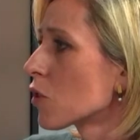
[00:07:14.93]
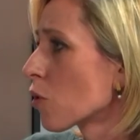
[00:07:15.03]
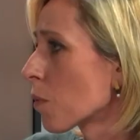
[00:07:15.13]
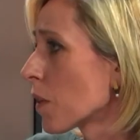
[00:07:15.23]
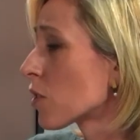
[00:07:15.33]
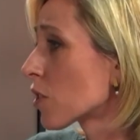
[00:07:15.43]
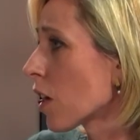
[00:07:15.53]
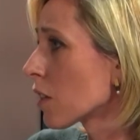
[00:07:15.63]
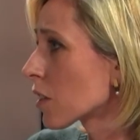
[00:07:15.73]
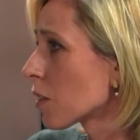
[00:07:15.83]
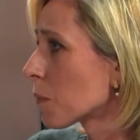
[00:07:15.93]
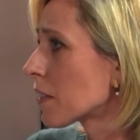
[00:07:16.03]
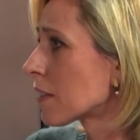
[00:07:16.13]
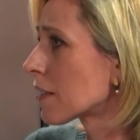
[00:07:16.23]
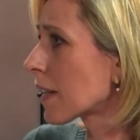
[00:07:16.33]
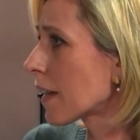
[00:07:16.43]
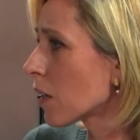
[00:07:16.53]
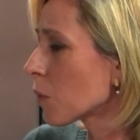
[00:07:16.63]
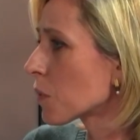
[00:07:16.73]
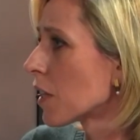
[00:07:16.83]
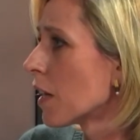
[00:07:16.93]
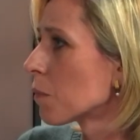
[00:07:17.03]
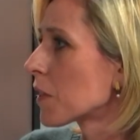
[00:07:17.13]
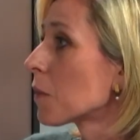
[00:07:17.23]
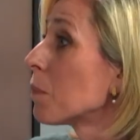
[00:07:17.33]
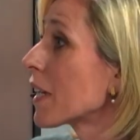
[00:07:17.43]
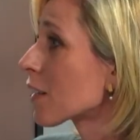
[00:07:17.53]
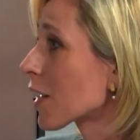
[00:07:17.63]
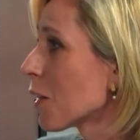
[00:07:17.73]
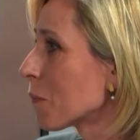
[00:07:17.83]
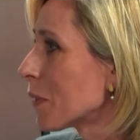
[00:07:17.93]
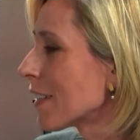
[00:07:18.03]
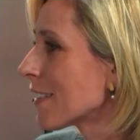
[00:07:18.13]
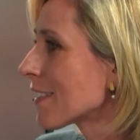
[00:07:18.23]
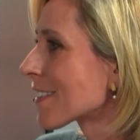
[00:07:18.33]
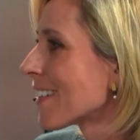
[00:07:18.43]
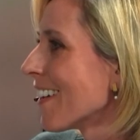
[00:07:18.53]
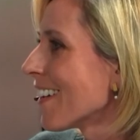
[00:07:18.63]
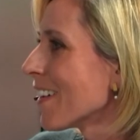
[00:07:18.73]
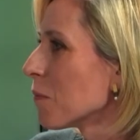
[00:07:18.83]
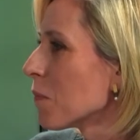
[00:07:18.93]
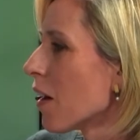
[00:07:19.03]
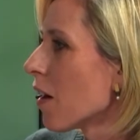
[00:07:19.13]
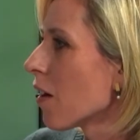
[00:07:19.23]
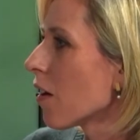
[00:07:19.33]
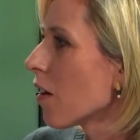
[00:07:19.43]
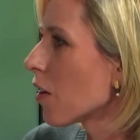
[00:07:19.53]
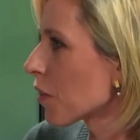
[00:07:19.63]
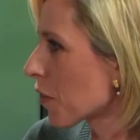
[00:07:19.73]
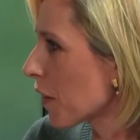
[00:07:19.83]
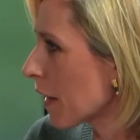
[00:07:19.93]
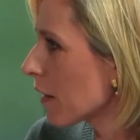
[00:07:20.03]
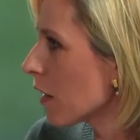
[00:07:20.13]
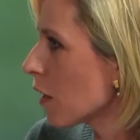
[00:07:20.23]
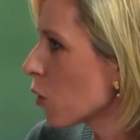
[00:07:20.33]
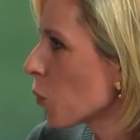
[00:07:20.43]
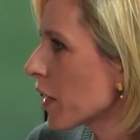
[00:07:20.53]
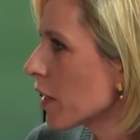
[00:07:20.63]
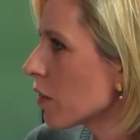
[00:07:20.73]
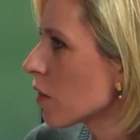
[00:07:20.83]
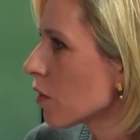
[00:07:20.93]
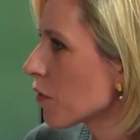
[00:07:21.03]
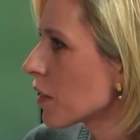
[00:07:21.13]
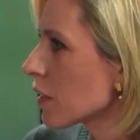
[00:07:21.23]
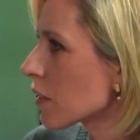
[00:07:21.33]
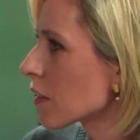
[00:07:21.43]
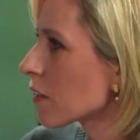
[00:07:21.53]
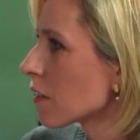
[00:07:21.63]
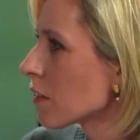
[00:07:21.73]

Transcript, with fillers: talk about startups and scale ups, but the bigger companies, um, are they aware of this?